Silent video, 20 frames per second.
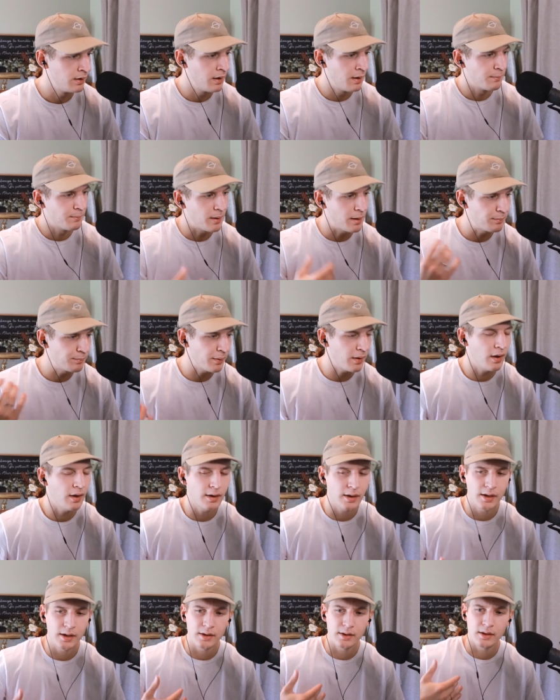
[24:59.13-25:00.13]
My
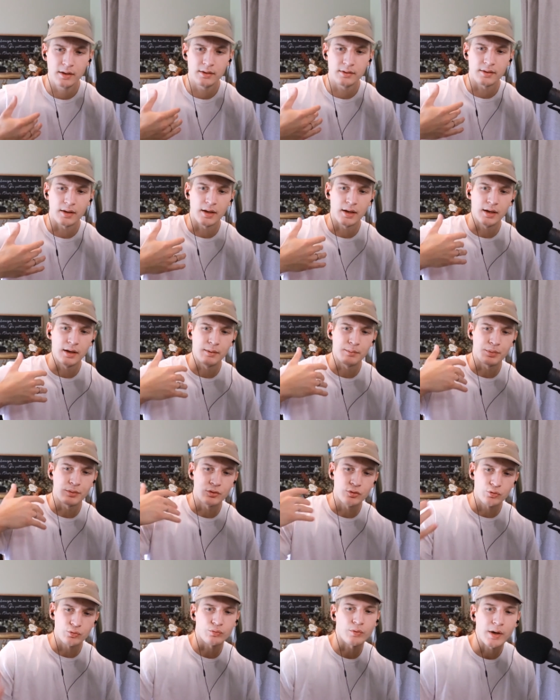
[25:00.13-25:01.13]
body is a
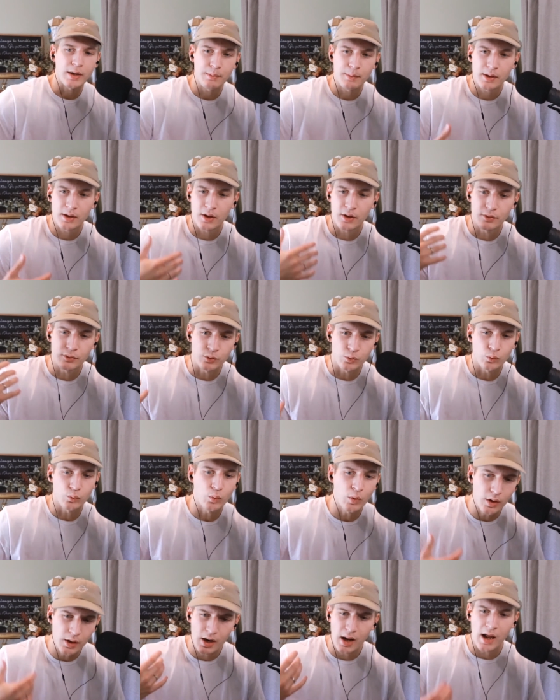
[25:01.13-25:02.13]
portrayment of
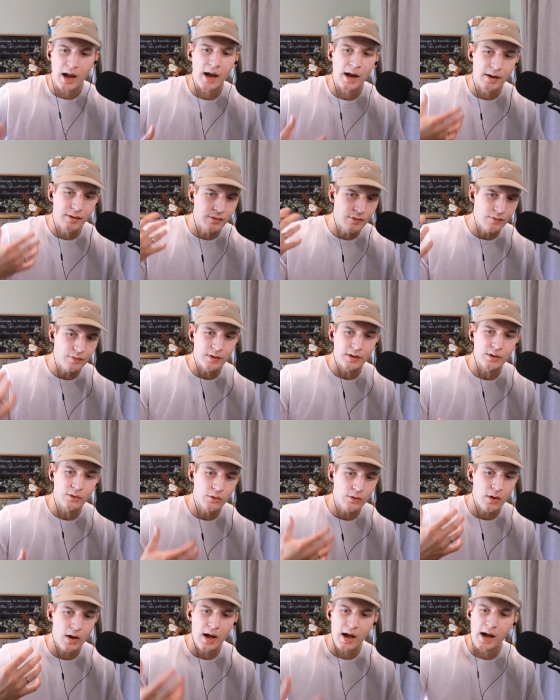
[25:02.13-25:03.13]
what I
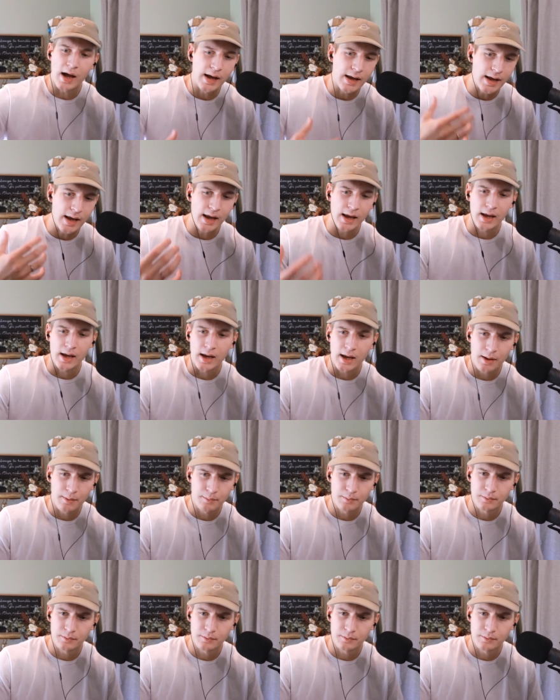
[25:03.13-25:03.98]
feel I am.